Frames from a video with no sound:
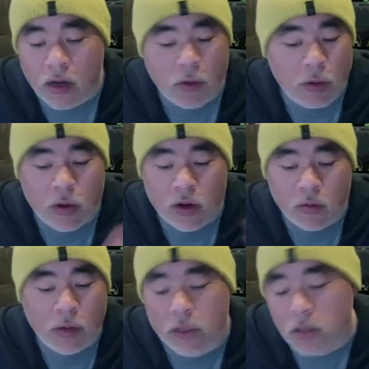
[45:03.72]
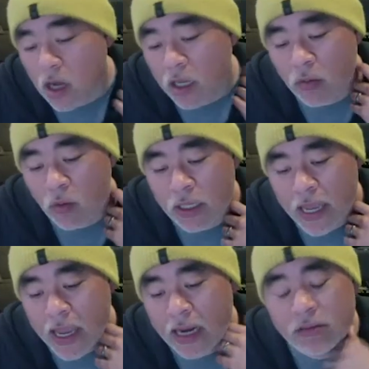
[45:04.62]
know, we were talking one
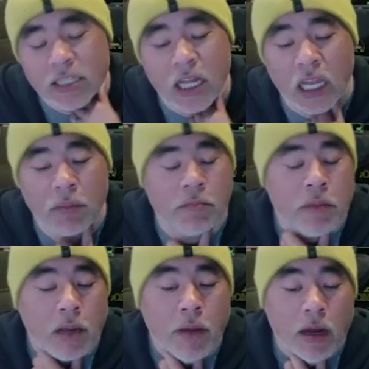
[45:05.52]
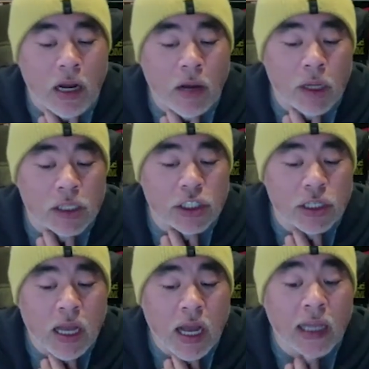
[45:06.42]
day, and I was telling him about how
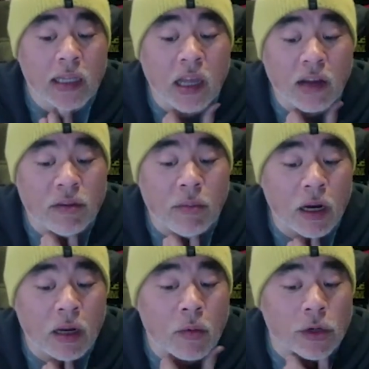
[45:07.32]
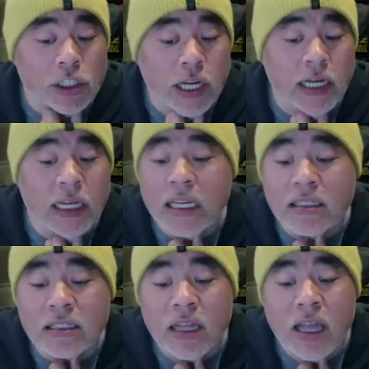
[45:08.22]
much I loved American-born
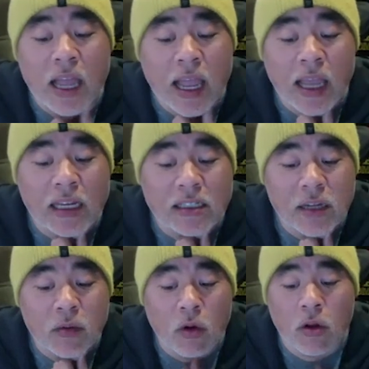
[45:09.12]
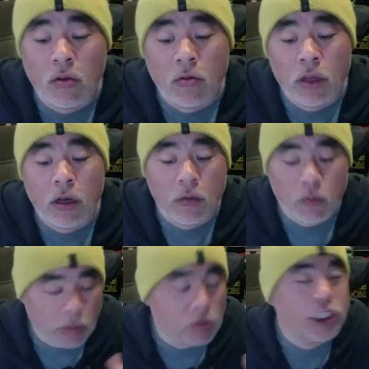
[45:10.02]
Chinese. And he said, well, you know,
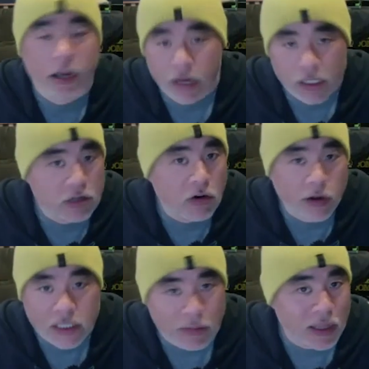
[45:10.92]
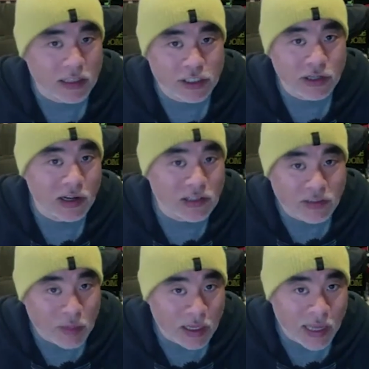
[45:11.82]
we were sharing stories about the struggles
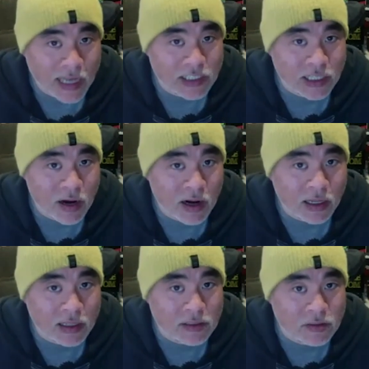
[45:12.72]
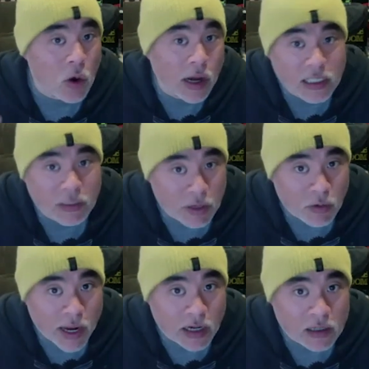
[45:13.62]
of being Asian Americans, wanting to be
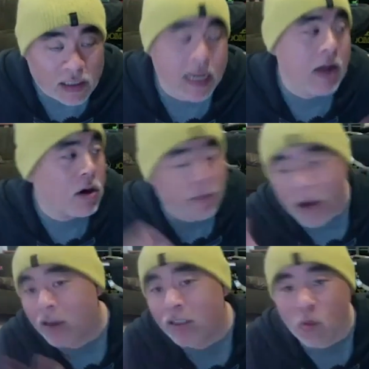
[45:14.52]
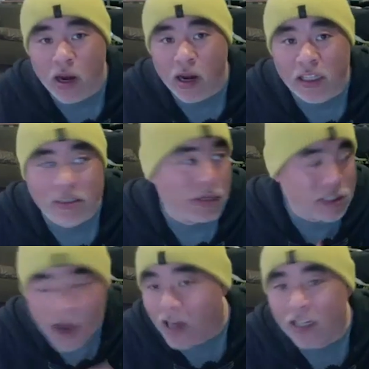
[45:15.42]
writers, and how our parents wanted us to be
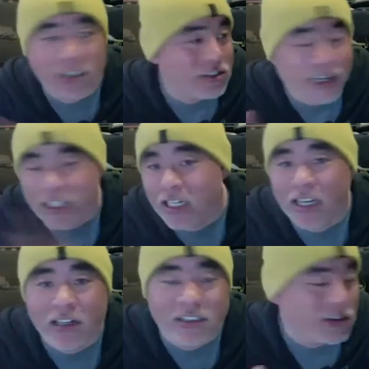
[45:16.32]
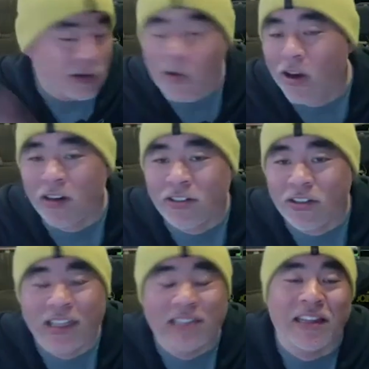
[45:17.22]
doctors or engineers or lawyers or
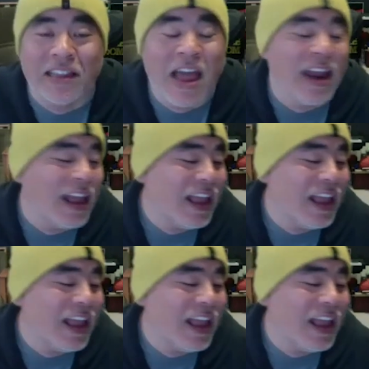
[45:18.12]
things like that.